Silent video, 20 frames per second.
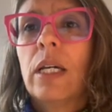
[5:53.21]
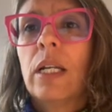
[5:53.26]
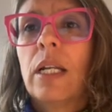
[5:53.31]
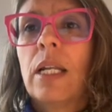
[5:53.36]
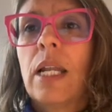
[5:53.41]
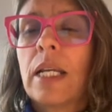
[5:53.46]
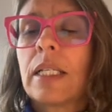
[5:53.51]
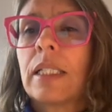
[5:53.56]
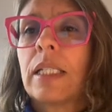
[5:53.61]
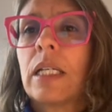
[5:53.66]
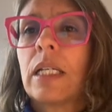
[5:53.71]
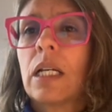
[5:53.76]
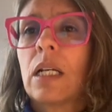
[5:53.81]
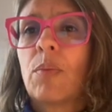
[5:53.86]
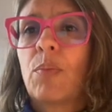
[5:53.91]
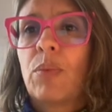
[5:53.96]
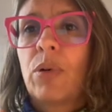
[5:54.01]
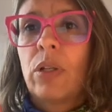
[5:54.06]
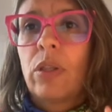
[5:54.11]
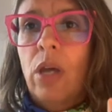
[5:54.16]
lexical
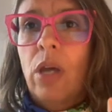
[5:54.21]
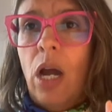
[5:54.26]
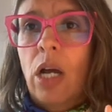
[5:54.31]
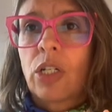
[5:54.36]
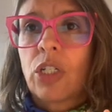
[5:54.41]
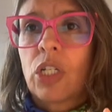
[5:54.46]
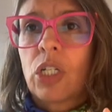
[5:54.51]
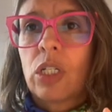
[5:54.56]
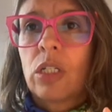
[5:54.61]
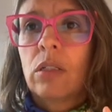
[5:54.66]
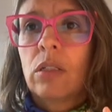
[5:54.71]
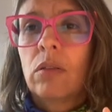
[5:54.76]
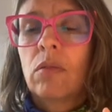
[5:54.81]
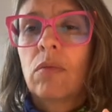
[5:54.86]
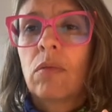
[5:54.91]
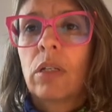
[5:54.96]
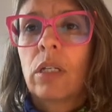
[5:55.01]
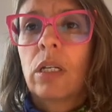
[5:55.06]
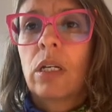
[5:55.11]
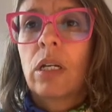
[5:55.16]
production
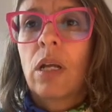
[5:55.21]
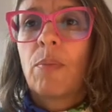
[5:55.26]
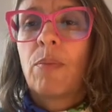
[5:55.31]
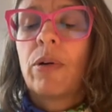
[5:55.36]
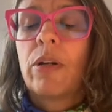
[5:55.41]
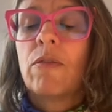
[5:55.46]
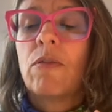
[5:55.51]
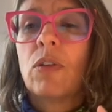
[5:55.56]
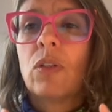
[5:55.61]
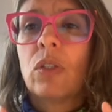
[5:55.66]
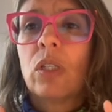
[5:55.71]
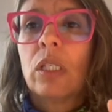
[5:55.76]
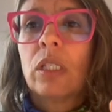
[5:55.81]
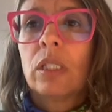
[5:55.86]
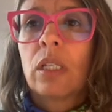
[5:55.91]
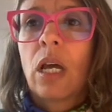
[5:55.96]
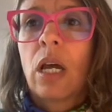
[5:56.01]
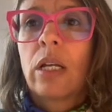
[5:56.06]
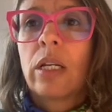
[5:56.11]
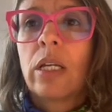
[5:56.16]
in a previous
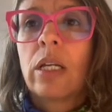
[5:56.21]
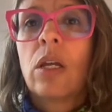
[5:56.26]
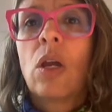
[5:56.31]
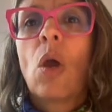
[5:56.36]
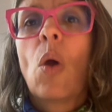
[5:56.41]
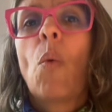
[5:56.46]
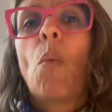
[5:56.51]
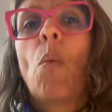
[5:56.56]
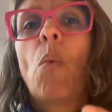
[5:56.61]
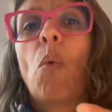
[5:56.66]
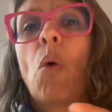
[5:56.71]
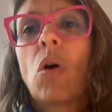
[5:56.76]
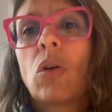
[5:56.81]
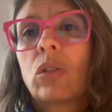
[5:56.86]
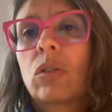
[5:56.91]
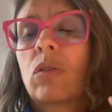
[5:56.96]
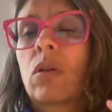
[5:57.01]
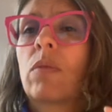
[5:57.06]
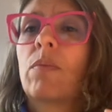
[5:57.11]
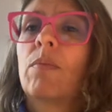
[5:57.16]
study
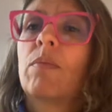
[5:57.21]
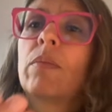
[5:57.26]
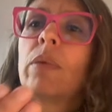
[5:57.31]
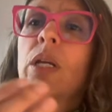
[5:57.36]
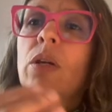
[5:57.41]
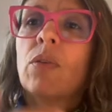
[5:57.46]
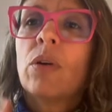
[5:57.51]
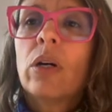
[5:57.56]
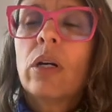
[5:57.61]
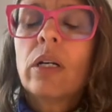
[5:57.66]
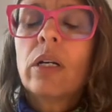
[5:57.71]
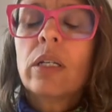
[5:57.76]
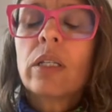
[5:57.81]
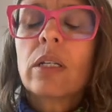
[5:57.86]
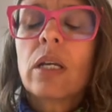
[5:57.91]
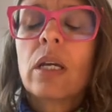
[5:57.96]
was mirrored